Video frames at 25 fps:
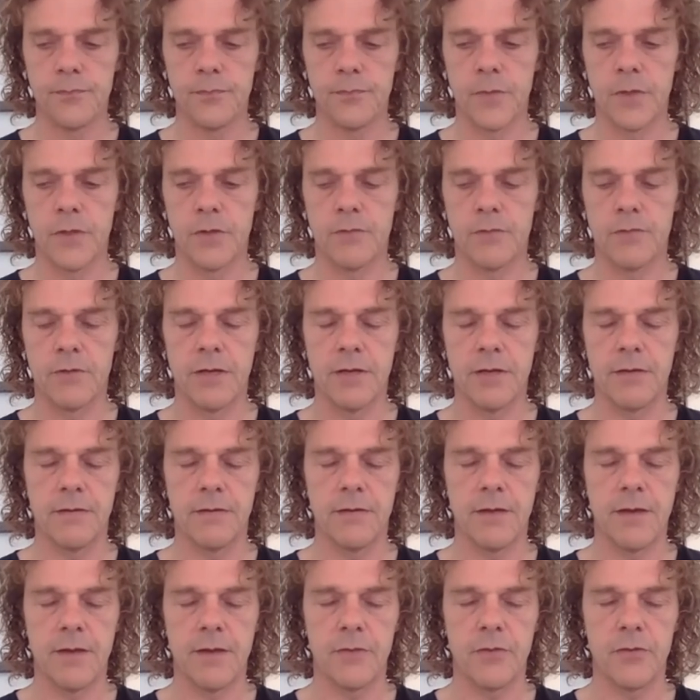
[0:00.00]
All right,
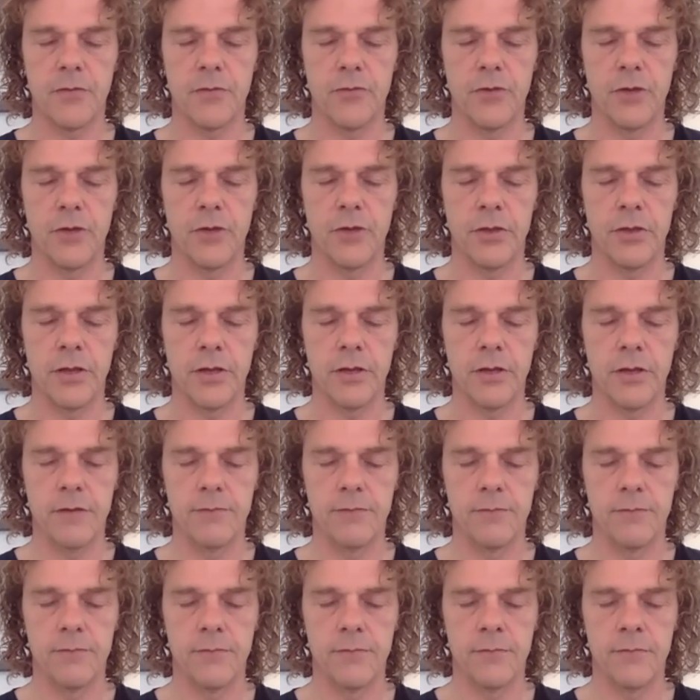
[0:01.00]
time to breathe in.
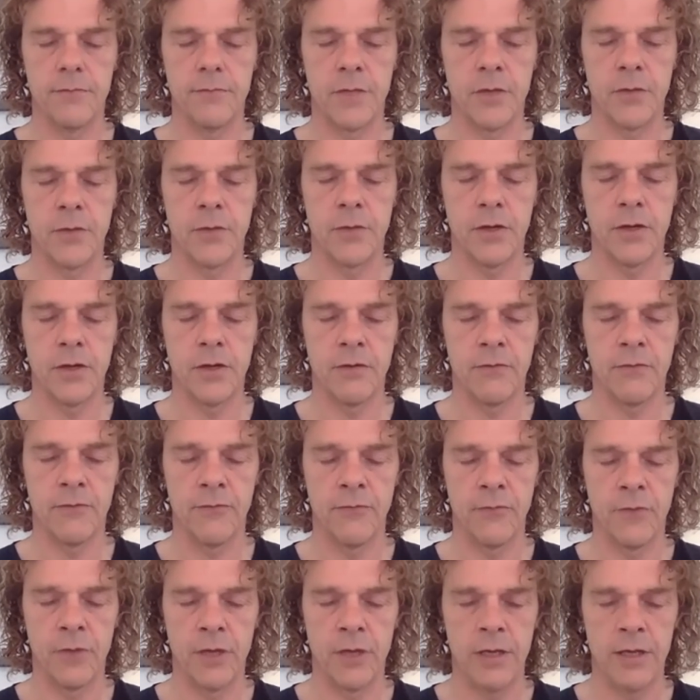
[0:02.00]
Here we go,
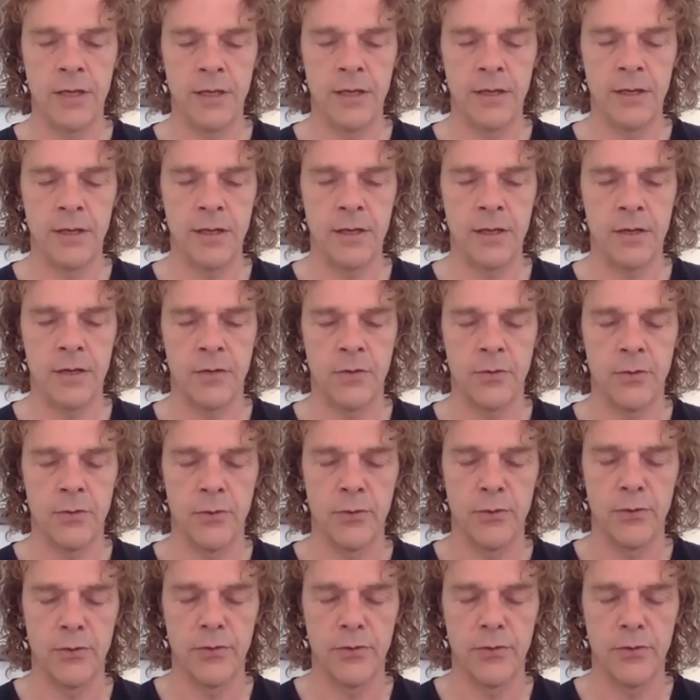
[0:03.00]
fully in and hold.